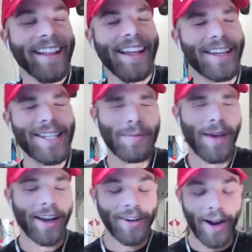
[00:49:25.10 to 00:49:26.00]
is
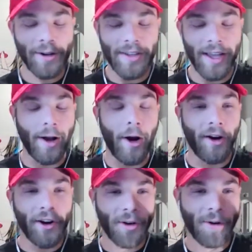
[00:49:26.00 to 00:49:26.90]
back when I was like a
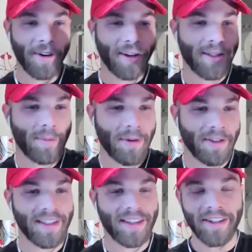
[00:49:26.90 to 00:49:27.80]
hardcore
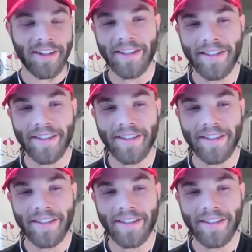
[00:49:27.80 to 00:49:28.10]
conspiracy theorist.